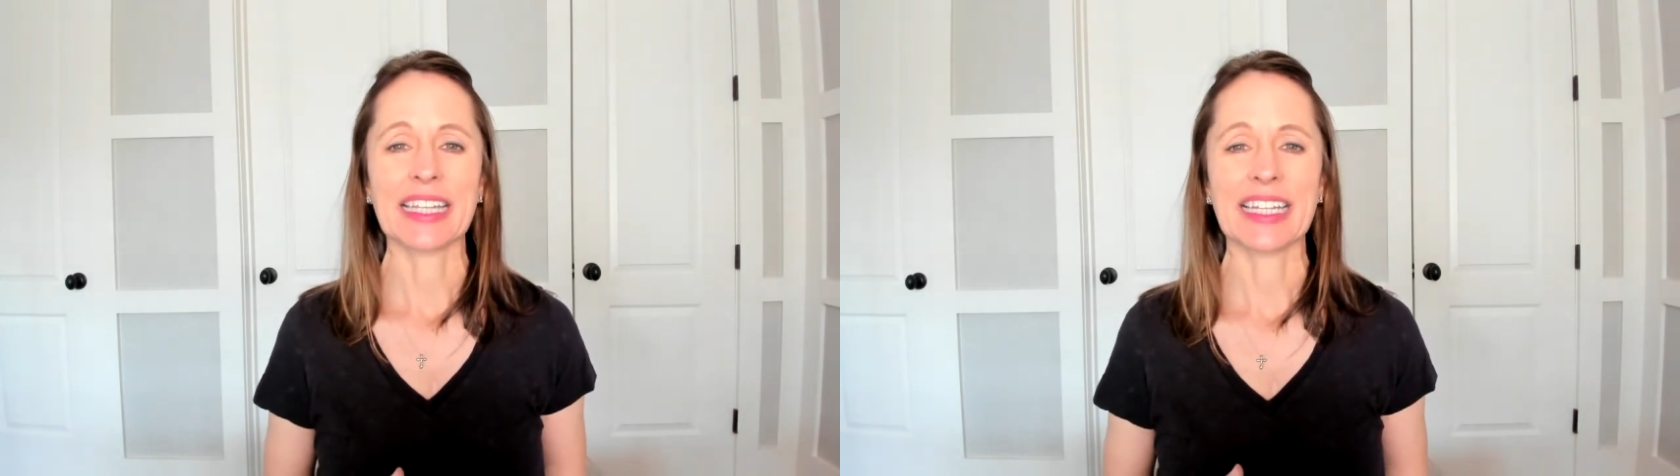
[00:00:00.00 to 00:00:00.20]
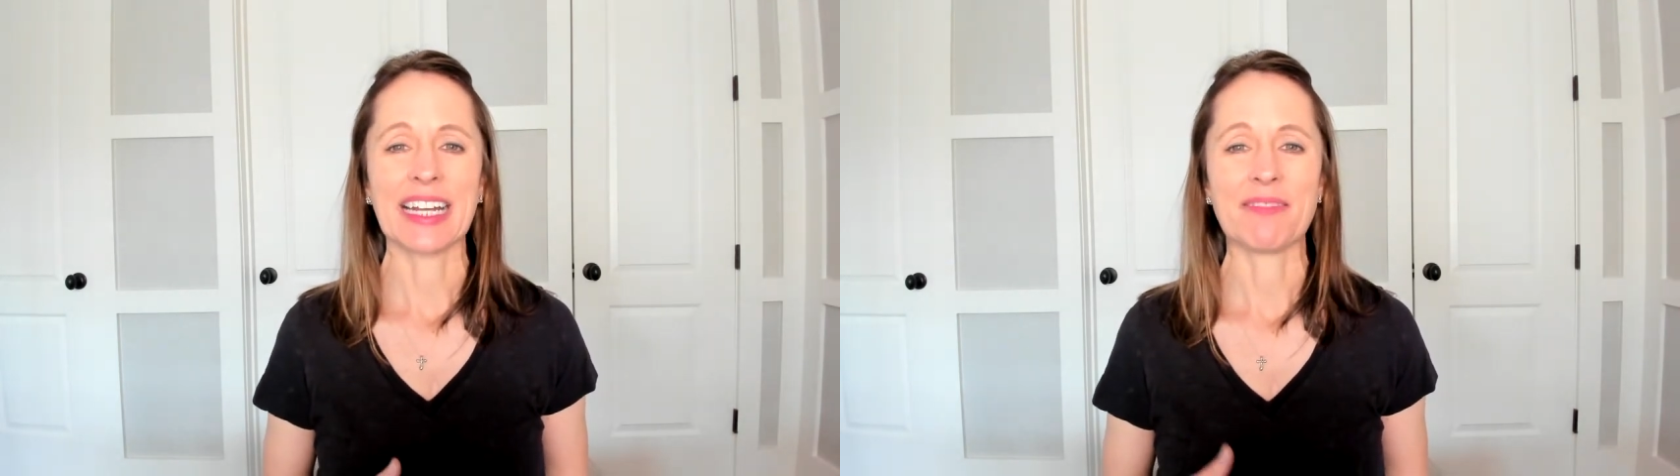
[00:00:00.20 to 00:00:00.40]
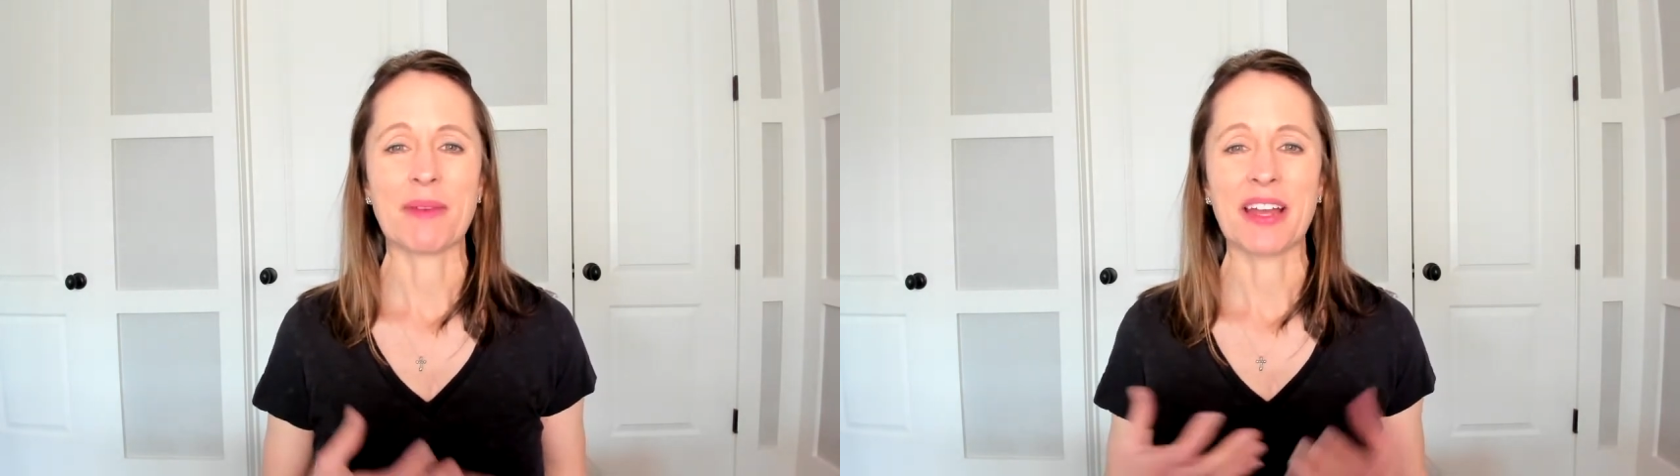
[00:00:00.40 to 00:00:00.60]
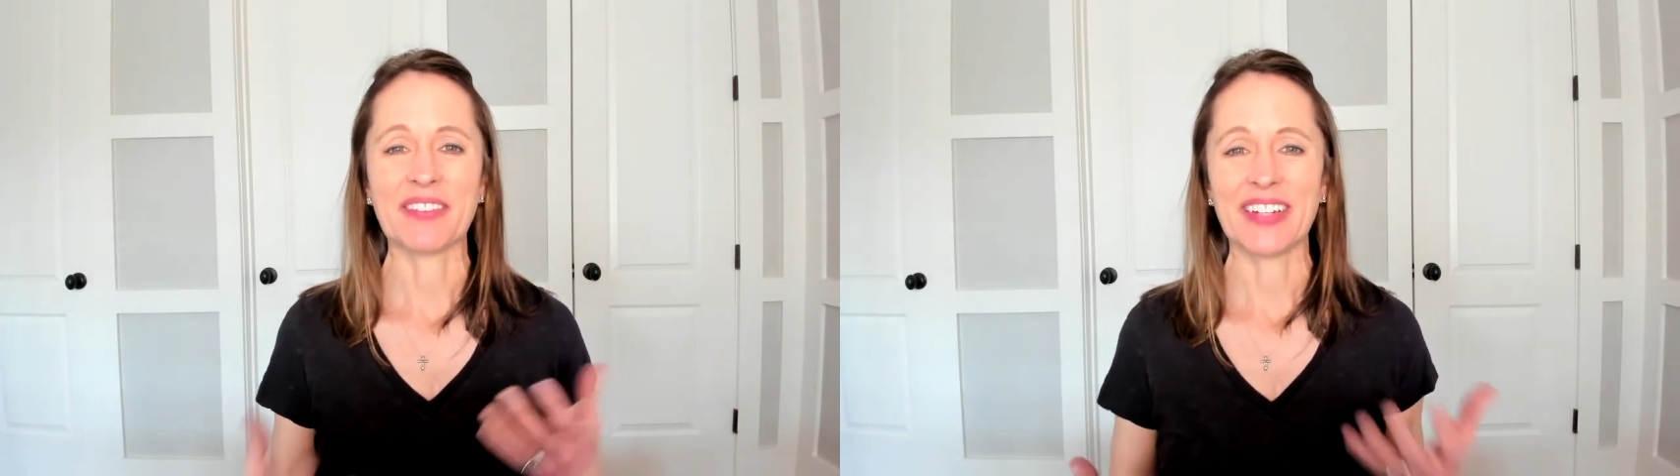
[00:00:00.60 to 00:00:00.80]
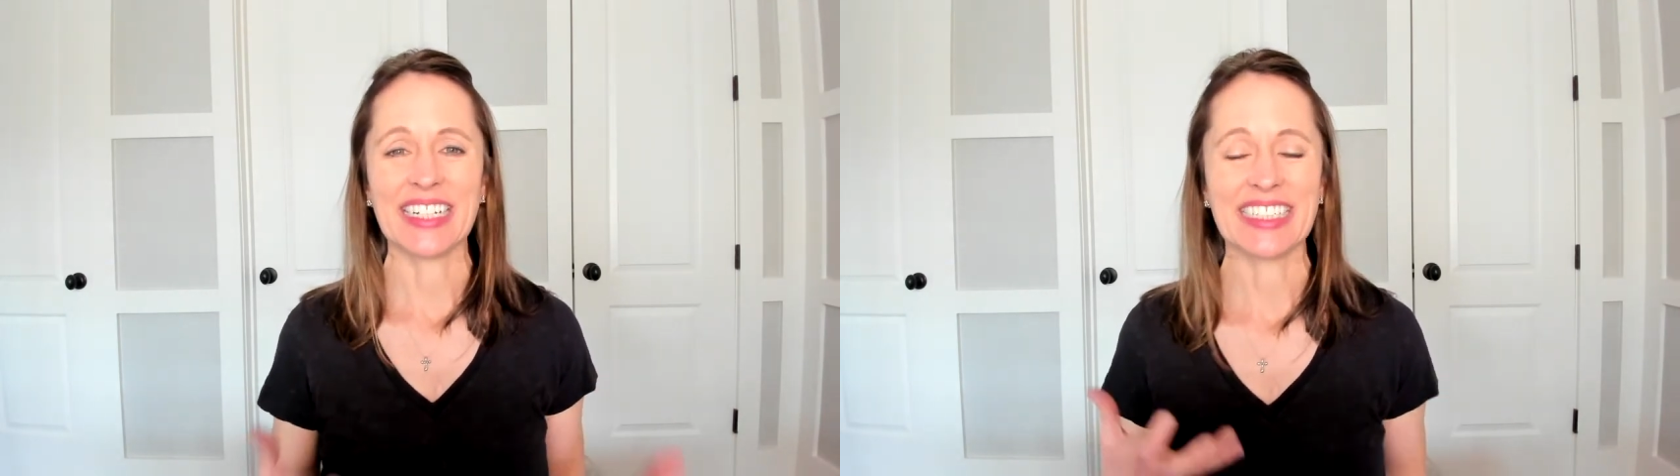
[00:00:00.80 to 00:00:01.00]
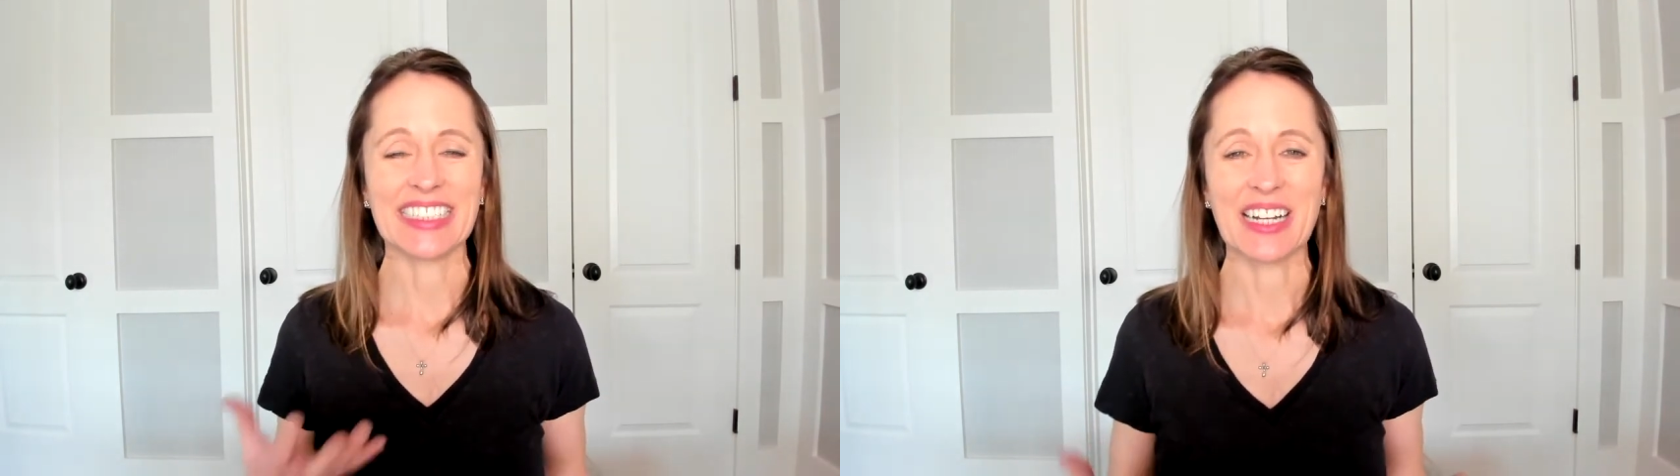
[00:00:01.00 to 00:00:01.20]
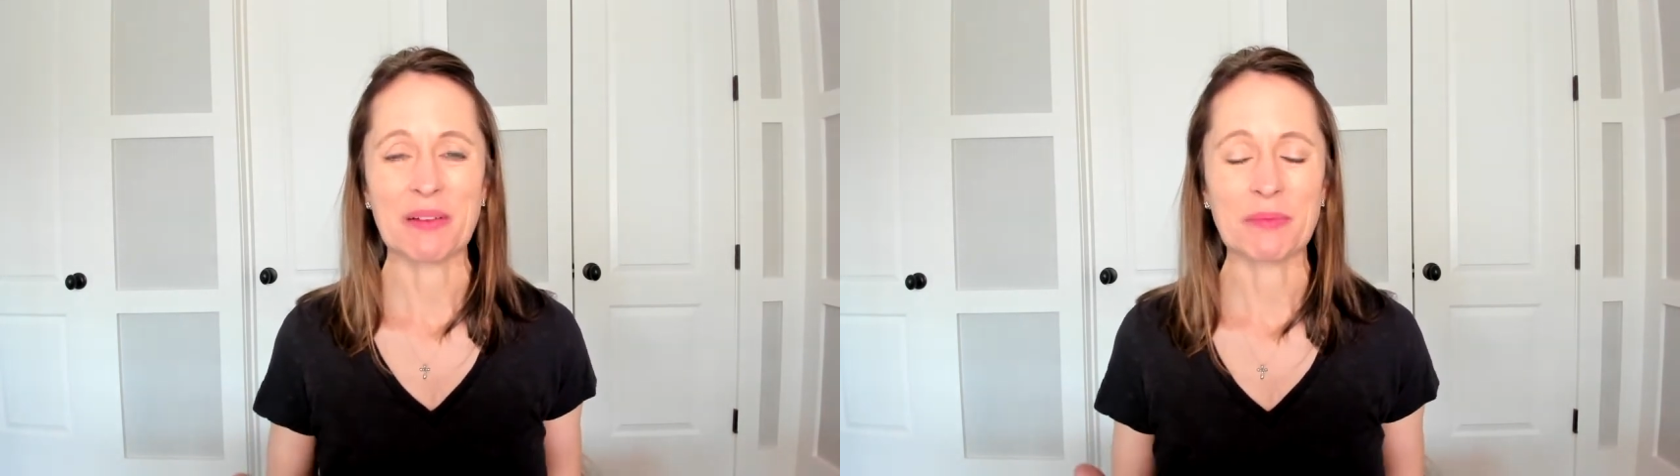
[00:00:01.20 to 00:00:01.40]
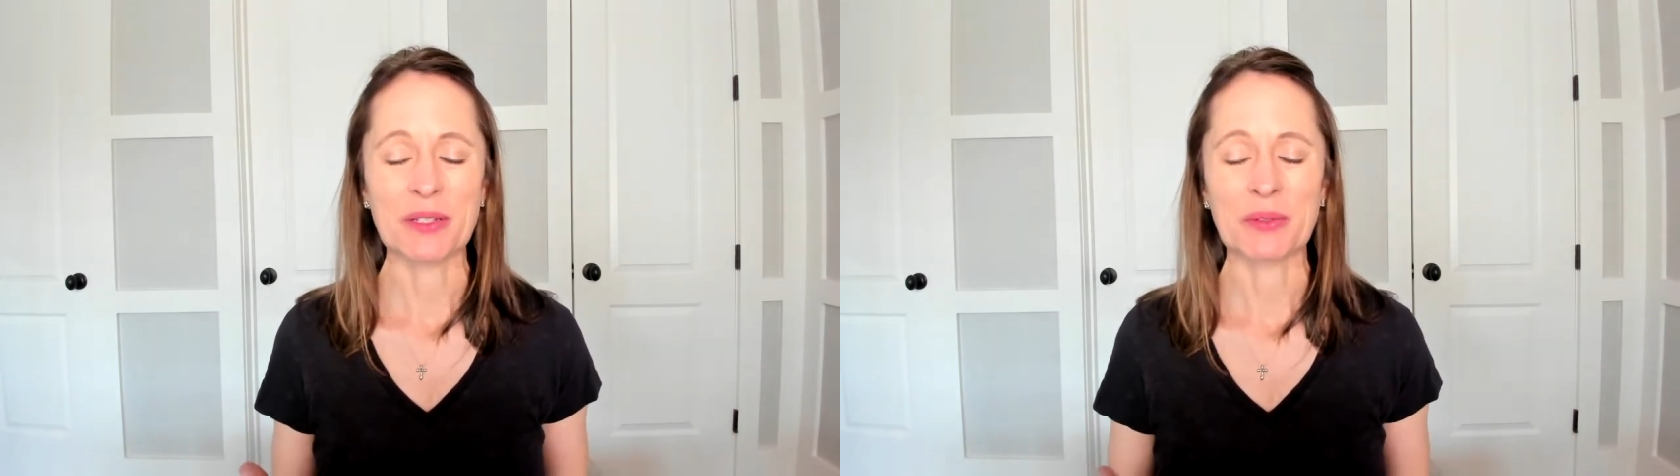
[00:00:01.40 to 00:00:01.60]
that I've modified here to
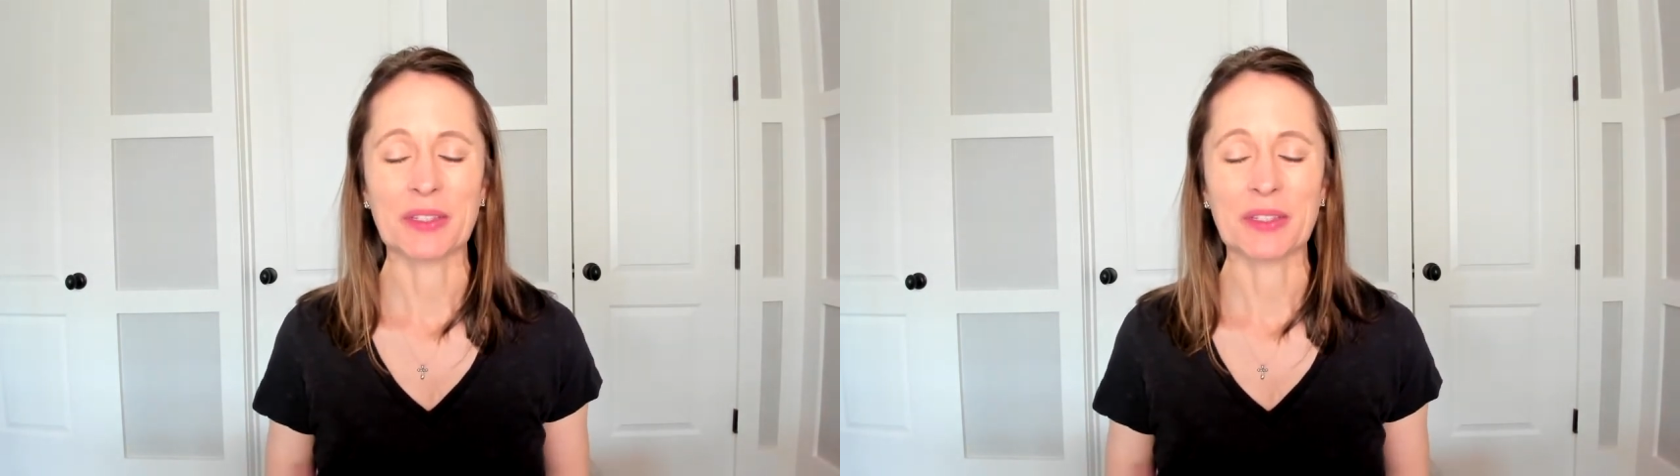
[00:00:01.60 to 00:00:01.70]
help us